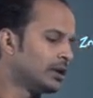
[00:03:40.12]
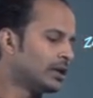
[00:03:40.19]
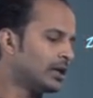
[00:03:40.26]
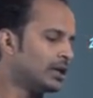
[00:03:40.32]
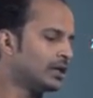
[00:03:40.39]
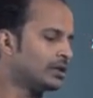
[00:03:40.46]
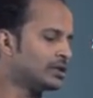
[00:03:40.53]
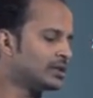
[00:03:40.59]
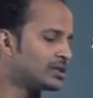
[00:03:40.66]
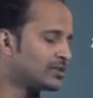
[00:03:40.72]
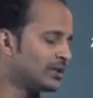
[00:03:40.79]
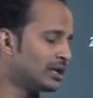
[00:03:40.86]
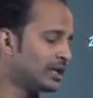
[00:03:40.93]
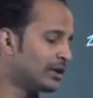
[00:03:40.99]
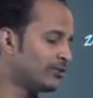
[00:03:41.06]
And this
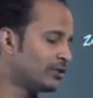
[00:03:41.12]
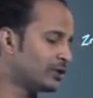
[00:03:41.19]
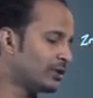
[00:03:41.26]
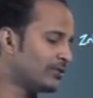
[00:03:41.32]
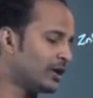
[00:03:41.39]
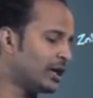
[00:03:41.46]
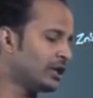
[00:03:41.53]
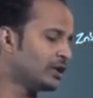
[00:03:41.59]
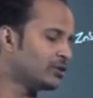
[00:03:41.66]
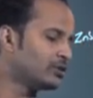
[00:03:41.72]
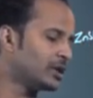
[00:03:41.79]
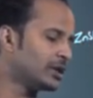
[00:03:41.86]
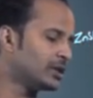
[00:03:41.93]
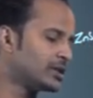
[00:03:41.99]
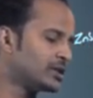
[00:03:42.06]
will give you the value
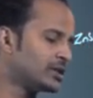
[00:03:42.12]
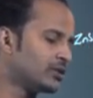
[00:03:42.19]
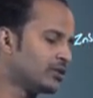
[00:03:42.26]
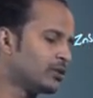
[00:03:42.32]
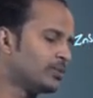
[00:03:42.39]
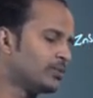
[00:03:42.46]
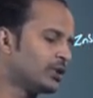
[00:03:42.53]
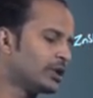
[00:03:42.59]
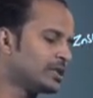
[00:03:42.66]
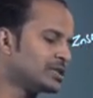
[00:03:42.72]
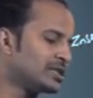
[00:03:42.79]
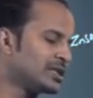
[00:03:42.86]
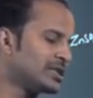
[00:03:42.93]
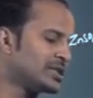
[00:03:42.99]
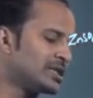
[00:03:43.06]
that is
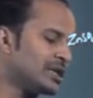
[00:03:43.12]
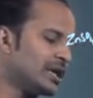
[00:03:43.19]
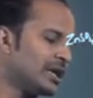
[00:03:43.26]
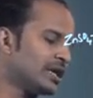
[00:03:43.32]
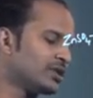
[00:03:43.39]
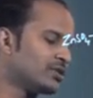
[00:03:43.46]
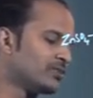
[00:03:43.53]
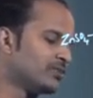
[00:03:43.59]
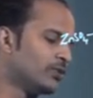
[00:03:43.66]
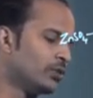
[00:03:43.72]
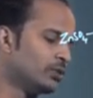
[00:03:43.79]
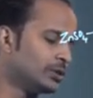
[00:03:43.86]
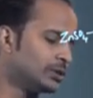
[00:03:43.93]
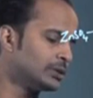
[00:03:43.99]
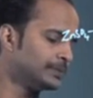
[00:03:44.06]
0.68 volt.